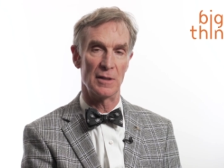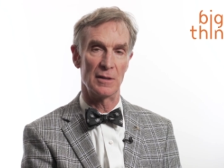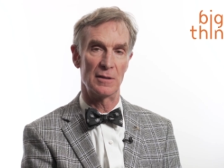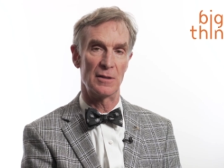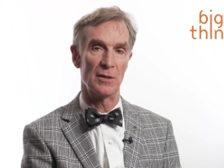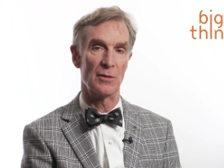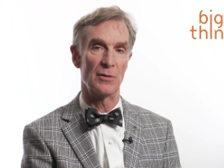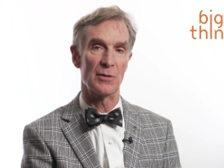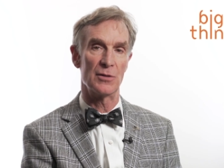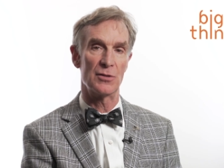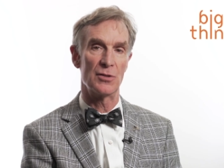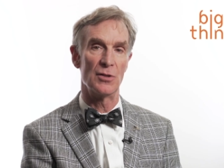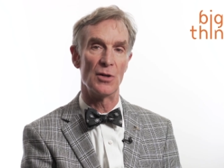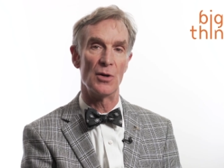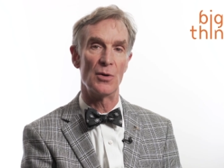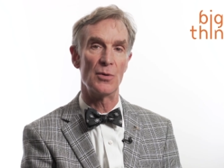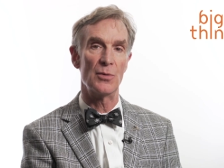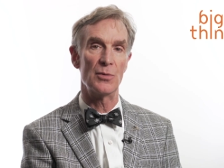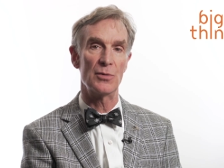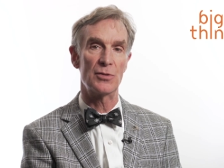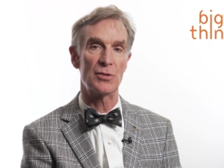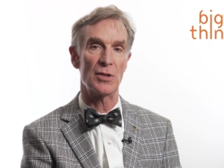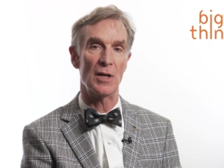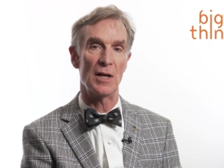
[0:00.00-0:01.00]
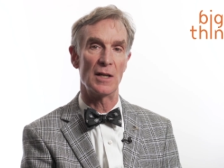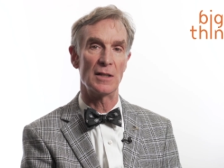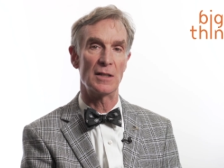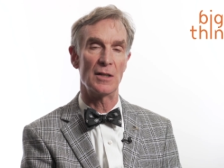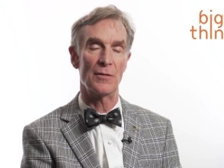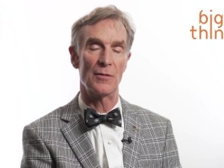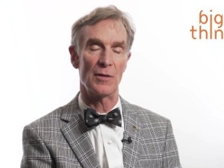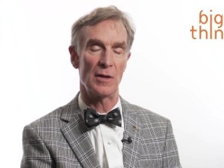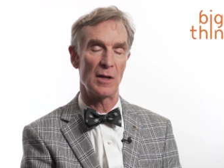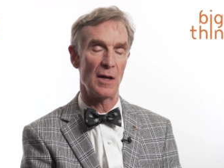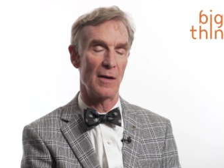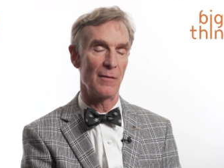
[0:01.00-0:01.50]
that there is no
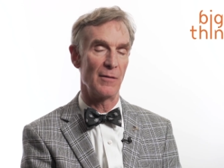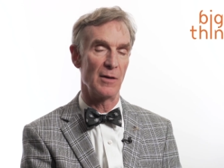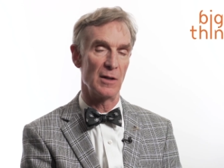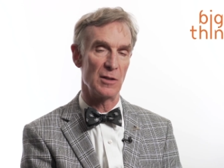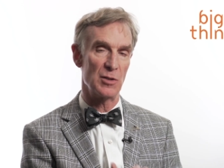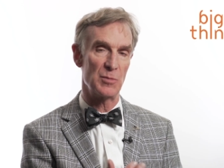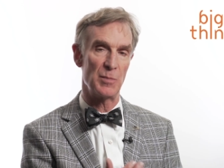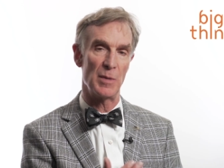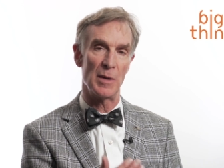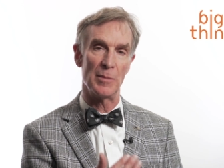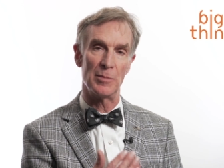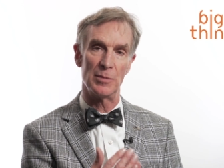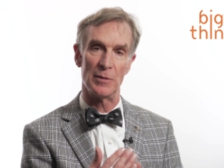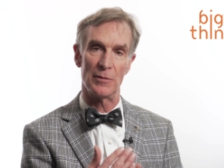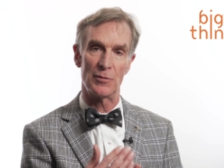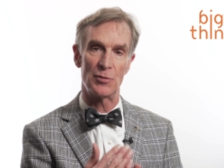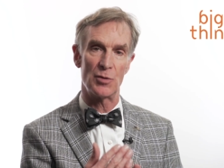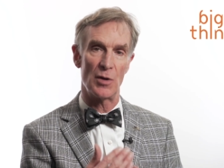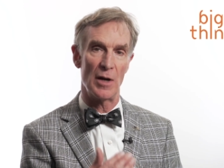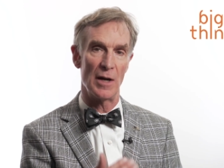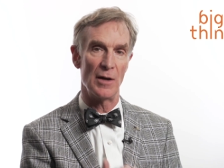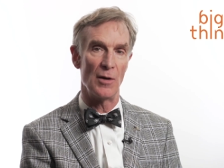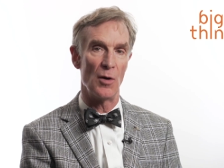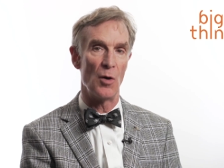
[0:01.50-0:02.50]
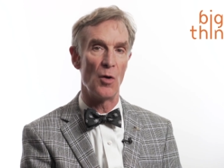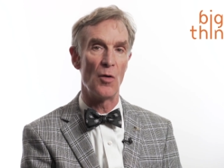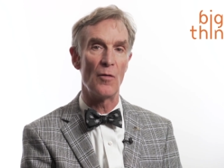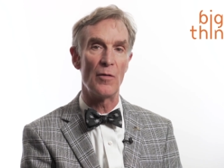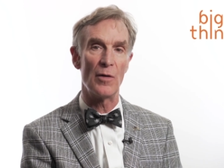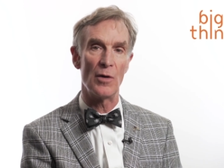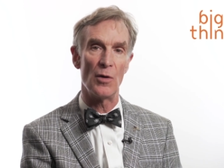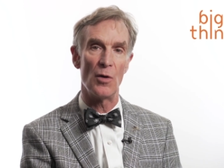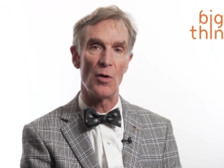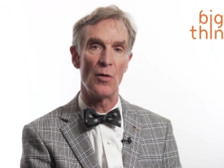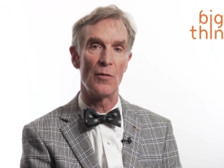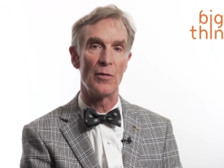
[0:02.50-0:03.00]
scientific evidence, people have tried
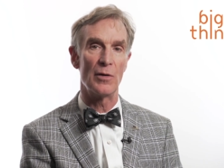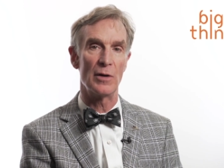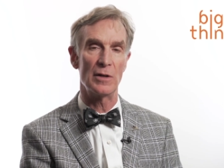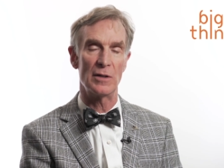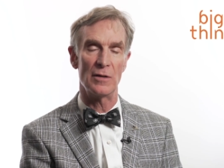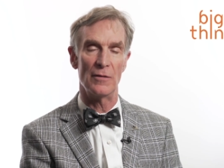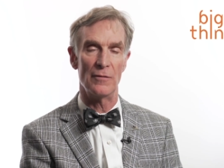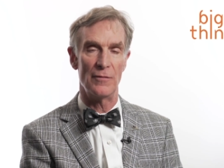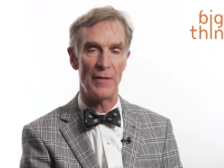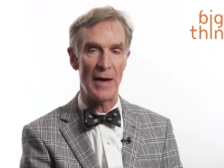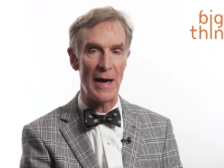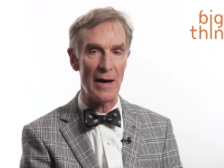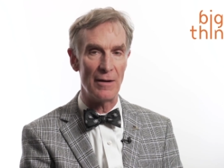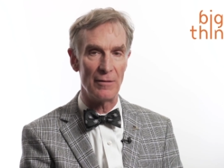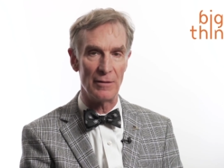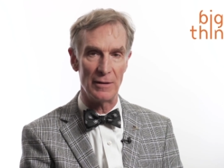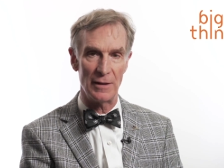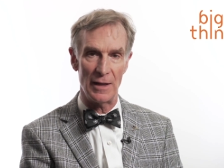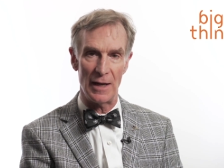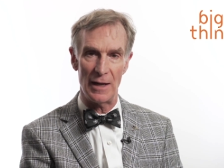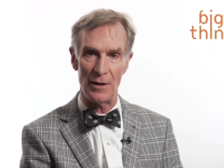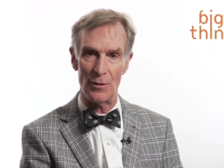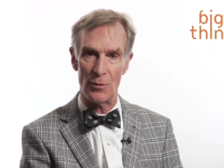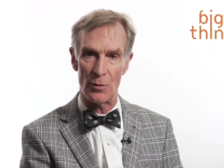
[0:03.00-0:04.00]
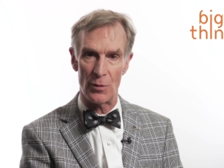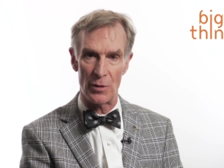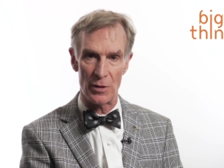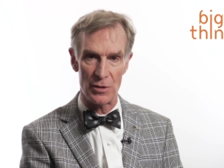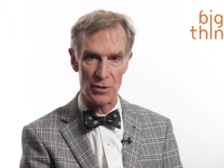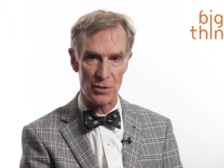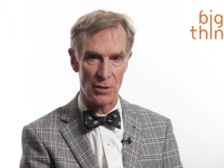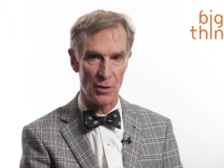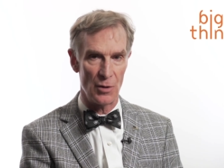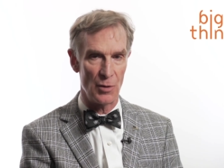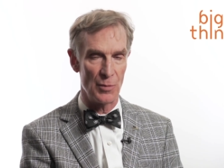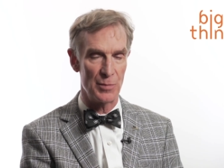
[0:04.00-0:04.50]
over and over to validate
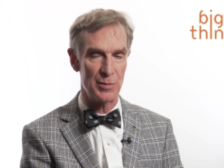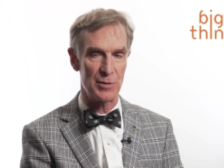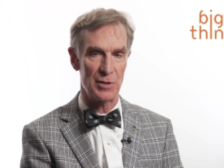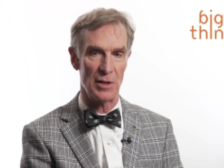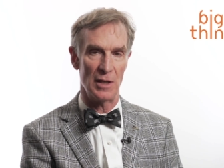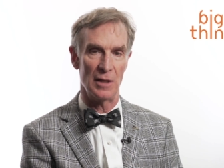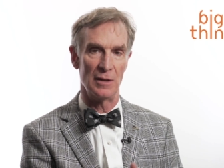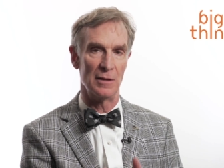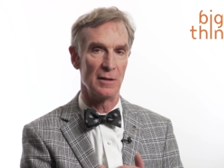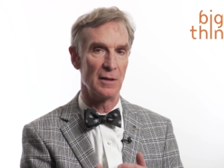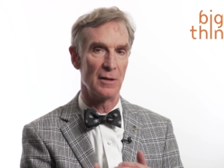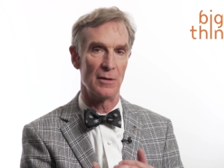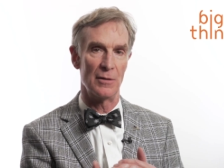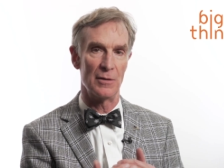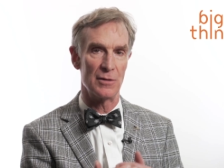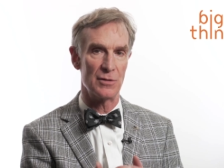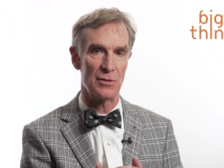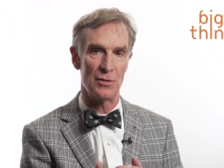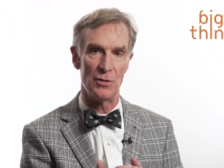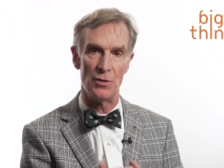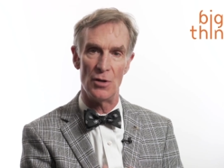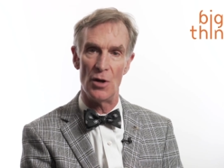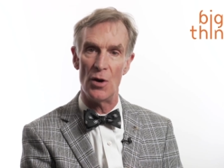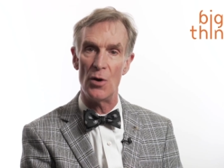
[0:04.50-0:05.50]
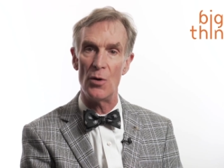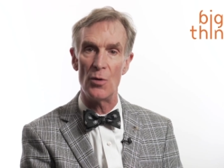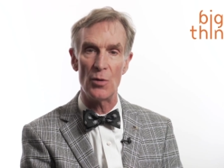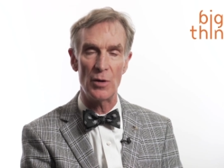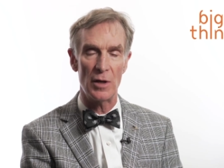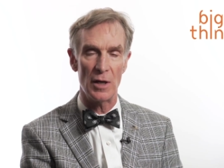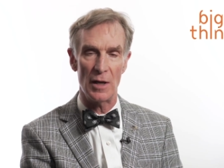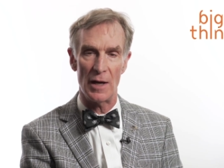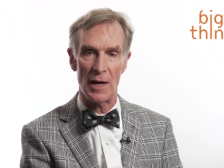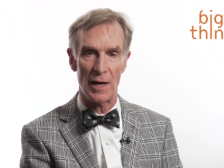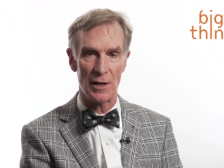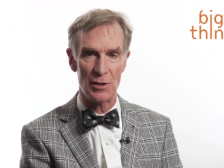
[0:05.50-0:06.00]
horoscopes, and there is no
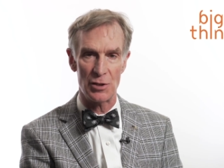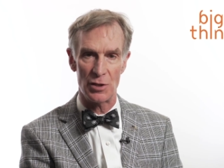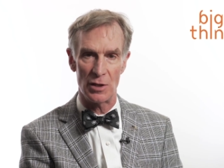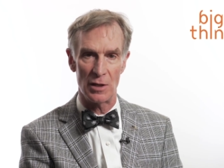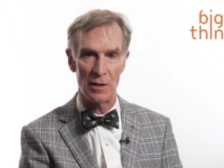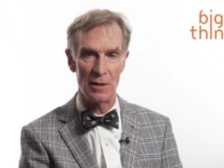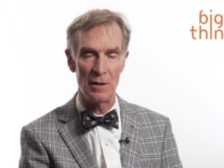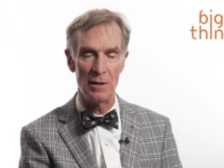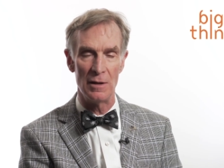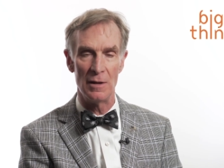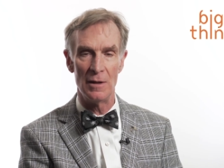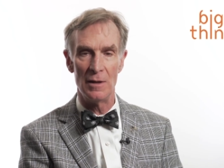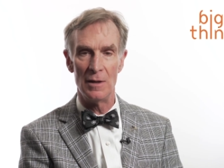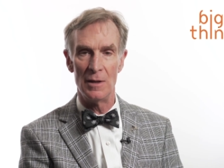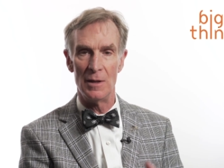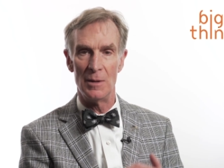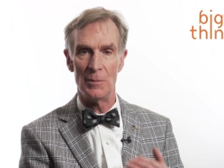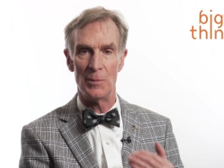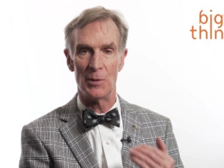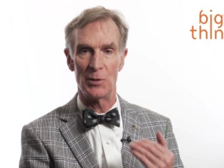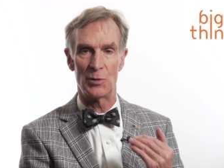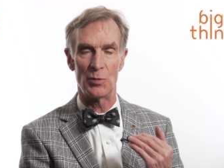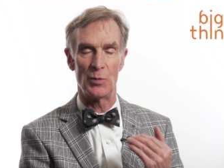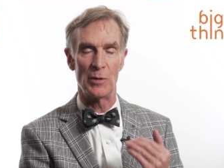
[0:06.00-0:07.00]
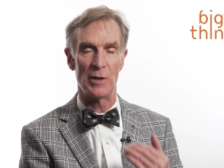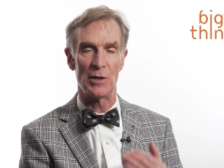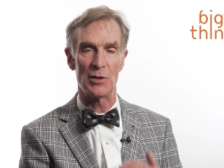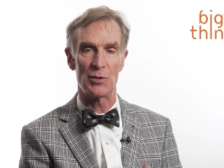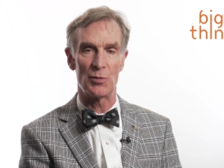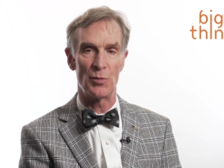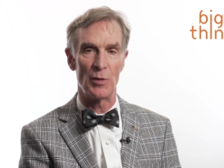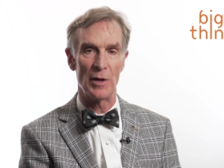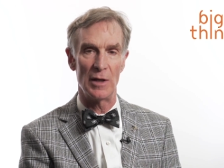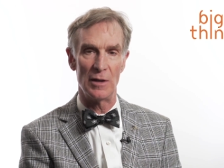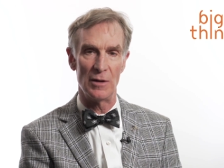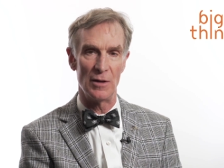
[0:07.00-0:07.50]
connection between
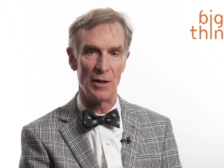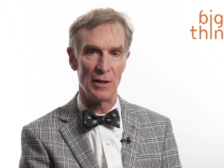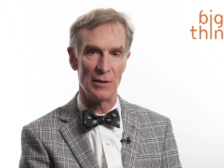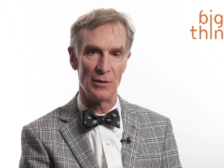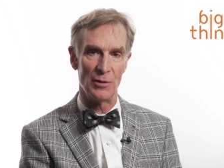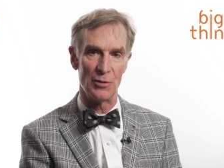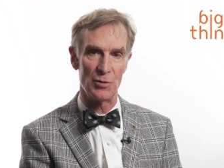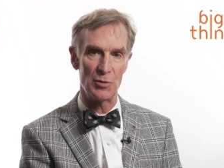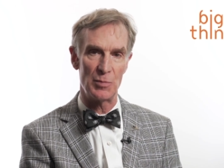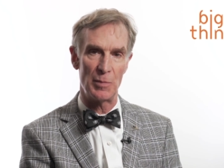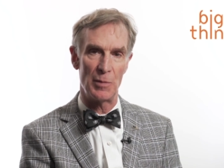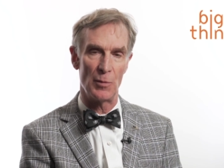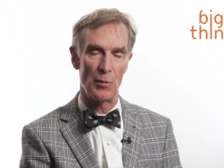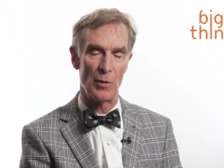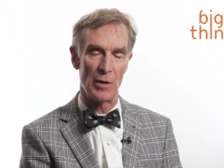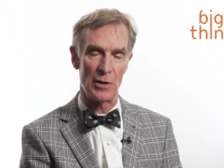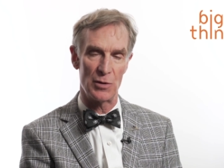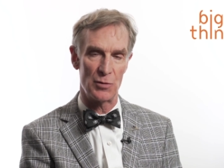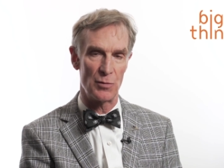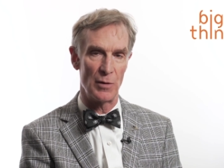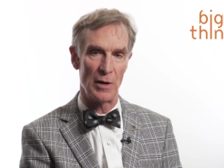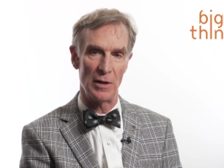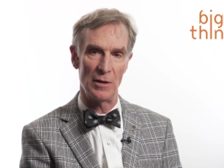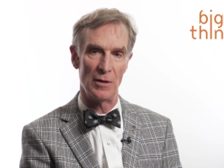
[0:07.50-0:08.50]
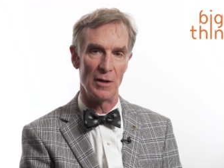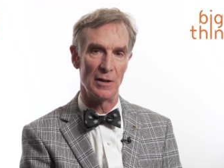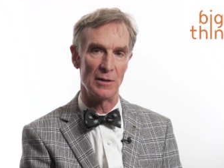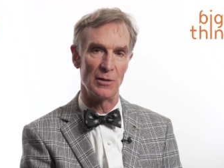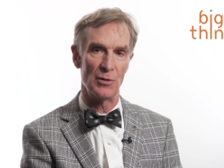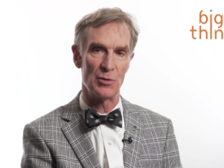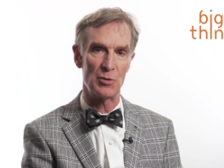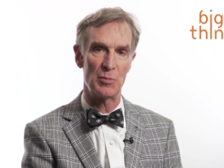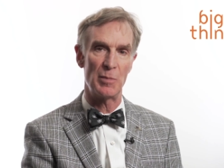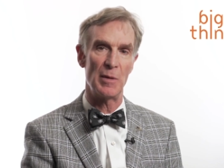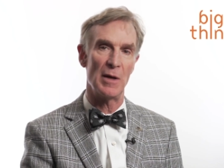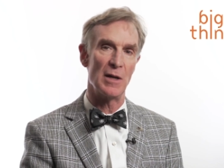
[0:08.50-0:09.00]
is written on those, what is written
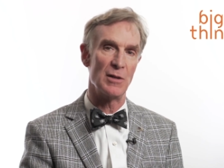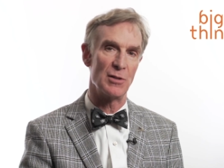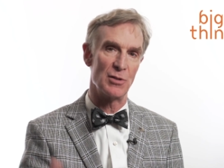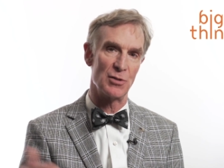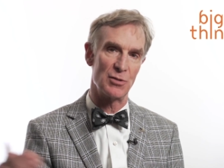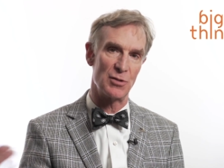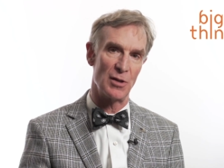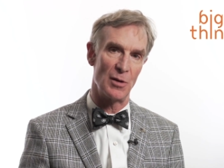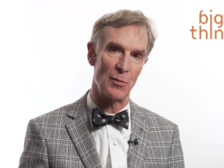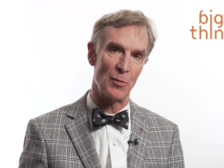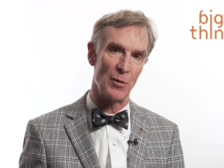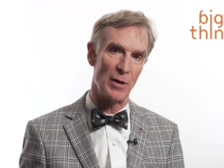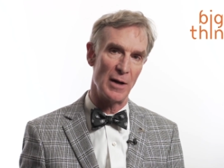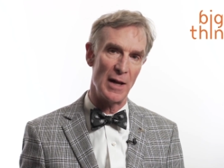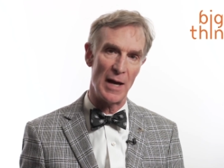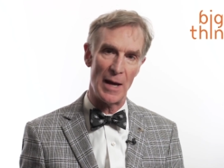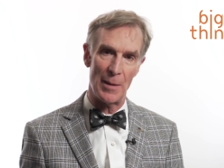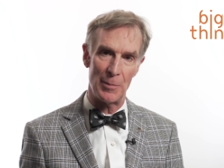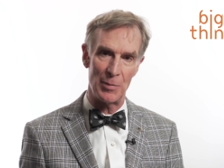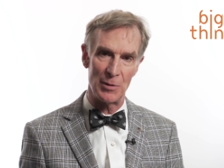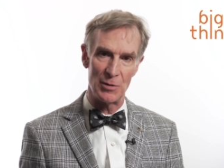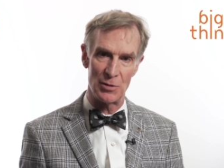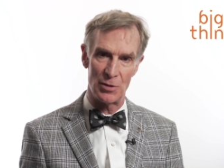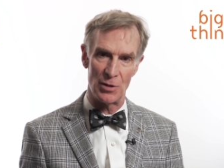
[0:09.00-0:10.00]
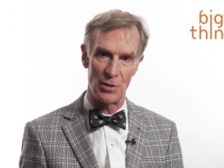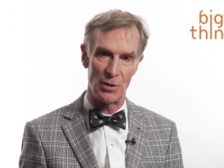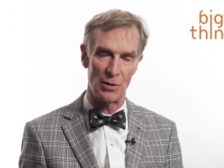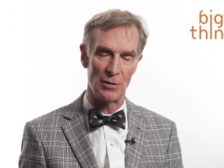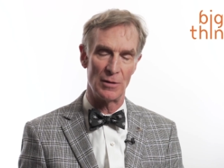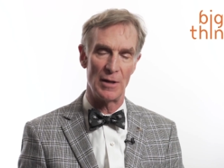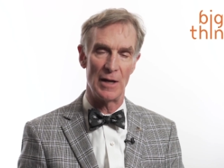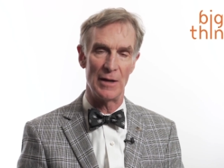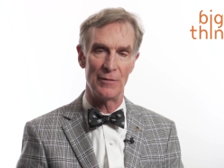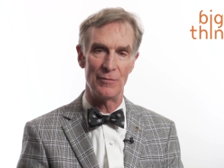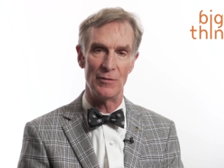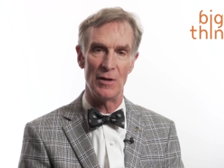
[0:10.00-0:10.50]
on those pages and what happens in
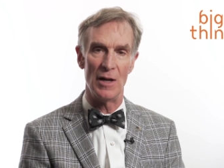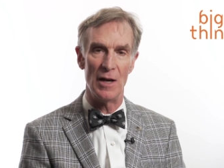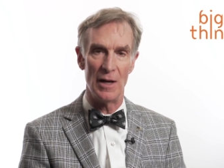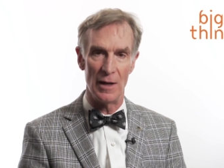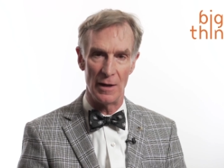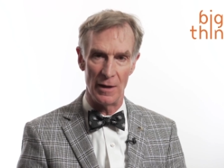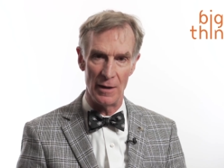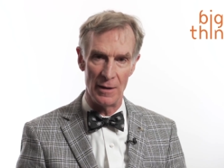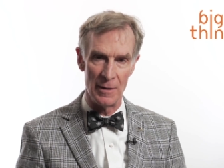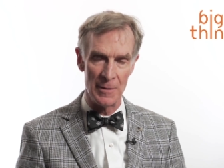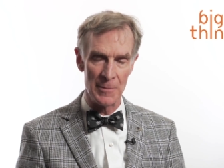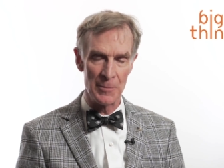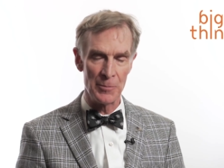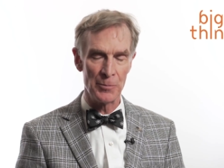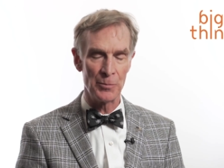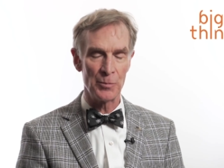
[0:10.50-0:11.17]
your life, none.